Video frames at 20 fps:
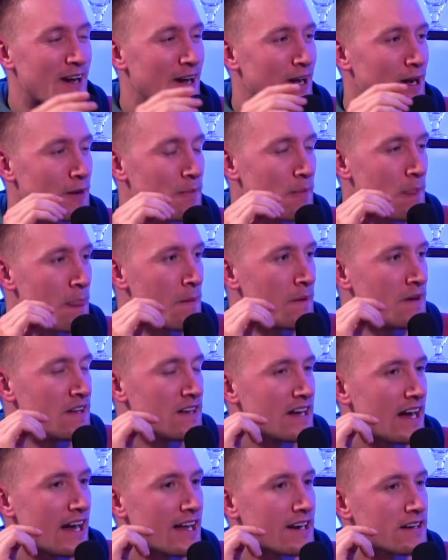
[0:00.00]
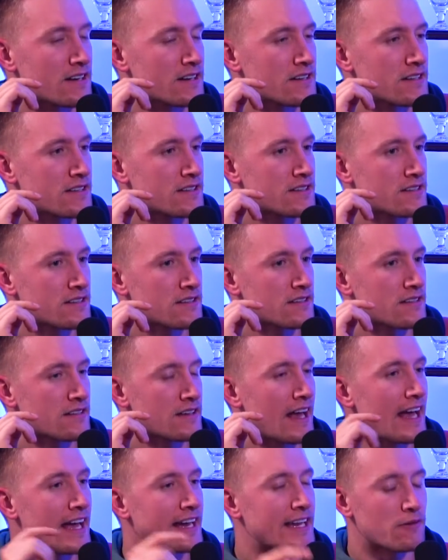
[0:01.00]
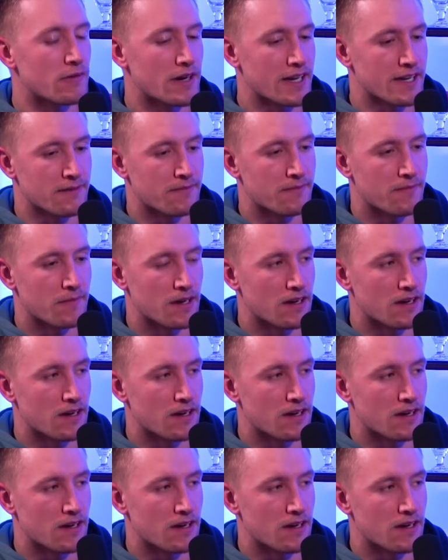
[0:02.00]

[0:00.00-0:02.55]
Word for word: Um, and anyway,